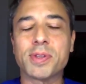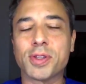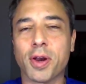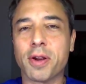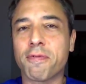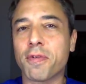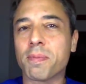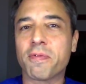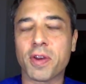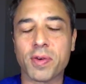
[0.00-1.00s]
Start
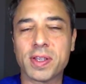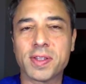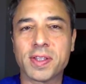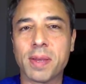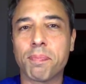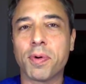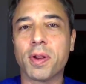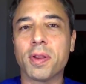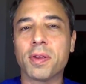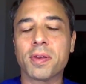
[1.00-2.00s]
from very
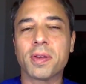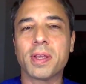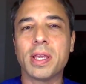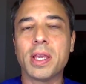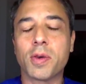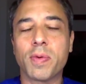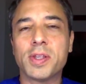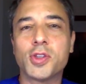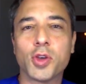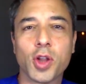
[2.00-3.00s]
simple, increase your